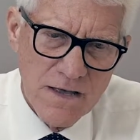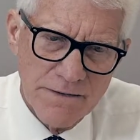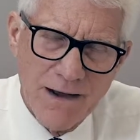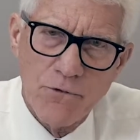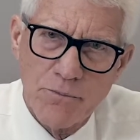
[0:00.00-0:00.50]

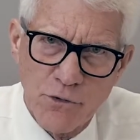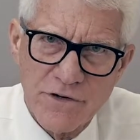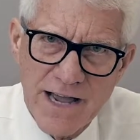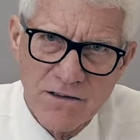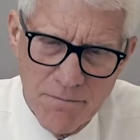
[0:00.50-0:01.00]
that would
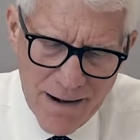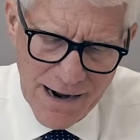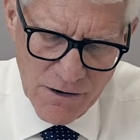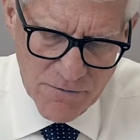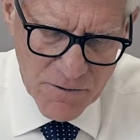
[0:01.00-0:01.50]
protect the
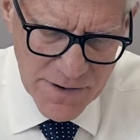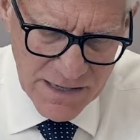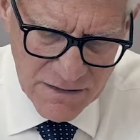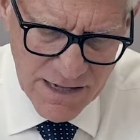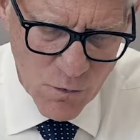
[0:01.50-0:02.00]
buyer from
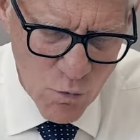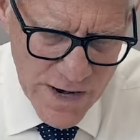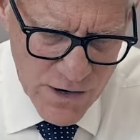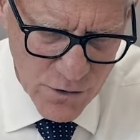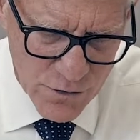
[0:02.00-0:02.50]
anything
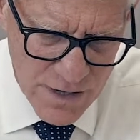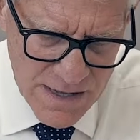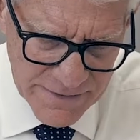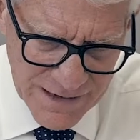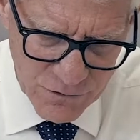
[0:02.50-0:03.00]
weird
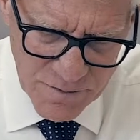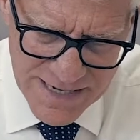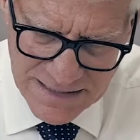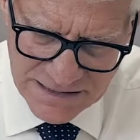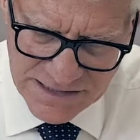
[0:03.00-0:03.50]
that would
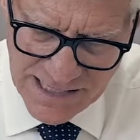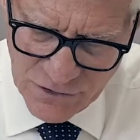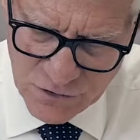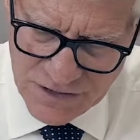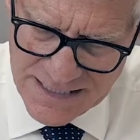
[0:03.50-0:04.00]
be in
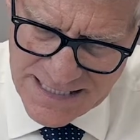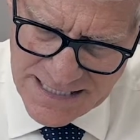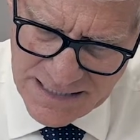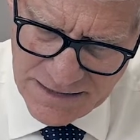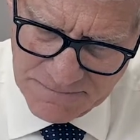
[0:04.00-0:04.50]
seller's
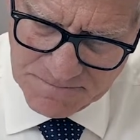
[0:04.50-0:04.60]
deed.